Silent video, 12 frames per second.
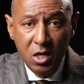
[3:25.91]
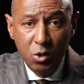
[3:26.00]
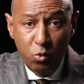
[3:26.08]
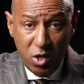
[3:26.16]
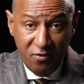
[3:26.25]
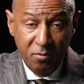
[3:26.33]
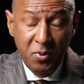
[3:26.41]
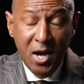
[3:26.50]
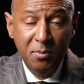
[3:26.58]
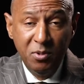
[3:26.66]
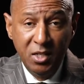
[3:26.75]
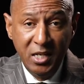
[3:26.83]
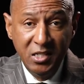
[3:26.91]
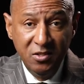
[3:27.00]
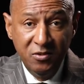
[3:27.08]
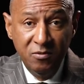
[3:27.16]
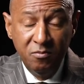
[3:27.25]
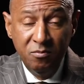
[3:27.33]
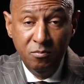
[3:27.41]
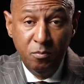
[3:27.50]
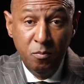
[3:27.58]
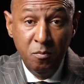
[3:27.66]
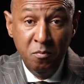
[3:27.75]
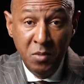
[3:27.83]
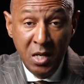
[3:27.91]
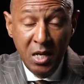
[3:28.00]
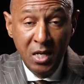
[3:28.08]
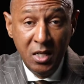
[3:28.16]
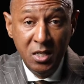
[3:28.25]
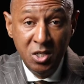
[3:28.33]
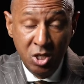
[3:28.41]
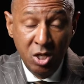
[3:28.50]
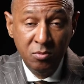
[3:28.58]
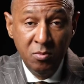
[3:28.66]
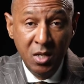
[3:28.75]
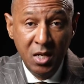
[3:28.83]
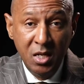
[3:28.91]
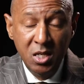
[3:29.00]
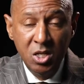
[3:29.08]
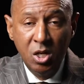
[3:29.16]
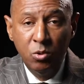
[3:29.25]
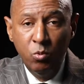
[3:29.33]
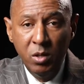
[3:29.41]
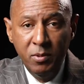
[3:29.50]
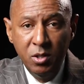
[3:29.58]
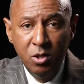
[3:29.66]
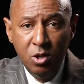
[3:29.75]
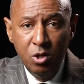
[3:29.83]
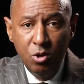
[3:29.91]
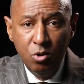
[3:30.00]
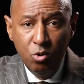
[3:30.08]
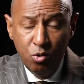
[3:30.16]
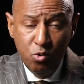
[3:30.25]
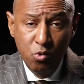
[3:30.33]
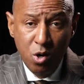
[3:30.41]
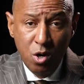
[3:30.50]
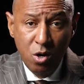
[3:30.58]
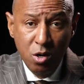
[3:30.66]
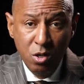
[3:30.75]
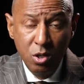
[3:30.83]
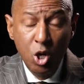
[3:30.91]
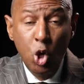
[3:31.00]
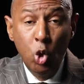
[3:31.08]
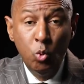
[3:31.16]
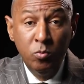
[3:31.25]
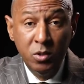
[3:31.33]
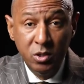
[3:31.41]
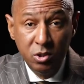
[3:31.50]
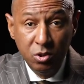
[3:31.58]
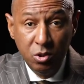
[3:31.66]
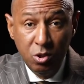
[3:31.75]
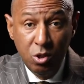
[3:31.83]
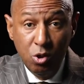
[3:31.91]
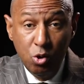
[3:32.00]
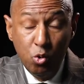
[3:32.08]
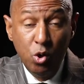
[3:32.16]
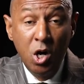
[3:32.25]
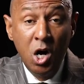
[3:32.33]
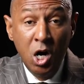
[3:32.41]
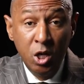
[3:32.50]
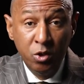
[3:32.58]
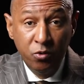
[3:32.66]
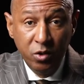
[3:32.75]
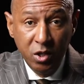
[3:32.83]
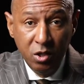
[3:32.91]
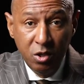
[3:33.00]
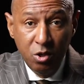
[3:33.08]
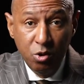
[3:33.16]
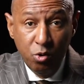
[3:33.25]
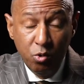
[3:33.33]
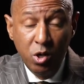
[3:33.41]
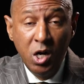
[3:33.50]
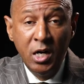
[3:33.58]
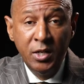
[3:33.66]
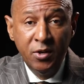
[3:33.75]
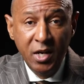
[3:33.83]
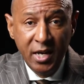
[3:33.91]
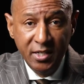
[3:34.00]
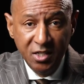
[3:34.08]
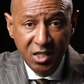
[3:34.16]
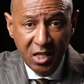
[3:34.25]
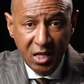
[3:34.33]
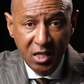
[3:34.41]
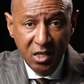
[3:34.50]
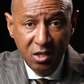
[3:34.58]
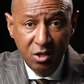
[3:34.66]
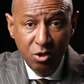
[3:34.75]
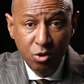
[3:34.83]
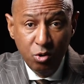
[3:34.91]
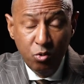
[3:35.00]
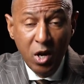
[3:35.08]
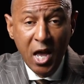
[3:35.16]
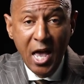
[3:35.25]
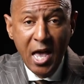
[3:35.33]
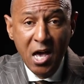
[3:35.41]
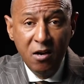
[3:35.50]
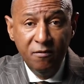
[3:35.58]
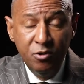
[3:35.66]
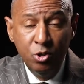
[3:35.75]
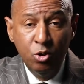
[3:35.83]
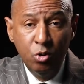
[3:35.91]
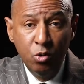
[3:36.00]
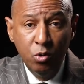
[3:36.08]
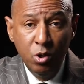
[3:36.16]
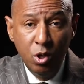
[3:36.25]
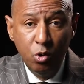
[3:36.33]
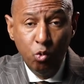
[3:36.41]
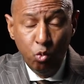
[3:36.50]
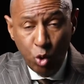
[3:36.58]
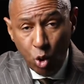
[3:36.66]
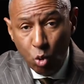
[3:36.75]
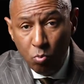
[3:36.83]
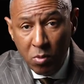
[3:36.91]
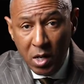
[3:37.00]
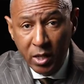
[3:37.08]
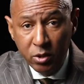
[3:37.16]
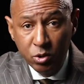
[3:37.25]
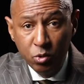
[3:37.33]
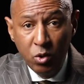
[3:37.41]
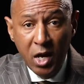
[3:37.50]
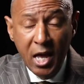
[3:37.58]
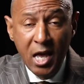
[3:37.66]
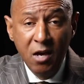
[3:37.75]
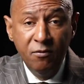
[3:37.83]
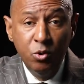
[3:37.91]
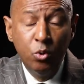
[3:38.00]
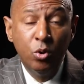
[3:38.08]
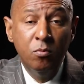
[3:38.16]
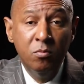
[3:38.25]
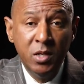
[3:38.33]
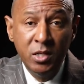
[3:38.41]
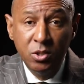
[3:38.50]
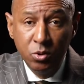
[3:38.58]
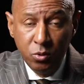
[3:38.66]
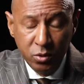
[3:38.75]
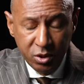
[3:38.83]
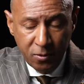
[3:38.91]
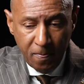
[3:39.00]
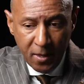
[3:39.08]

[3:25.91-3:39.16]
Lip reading: We have a population of men and young women who are homeless, who are hungry, who are undereducated, who have no role models, who have no mentors.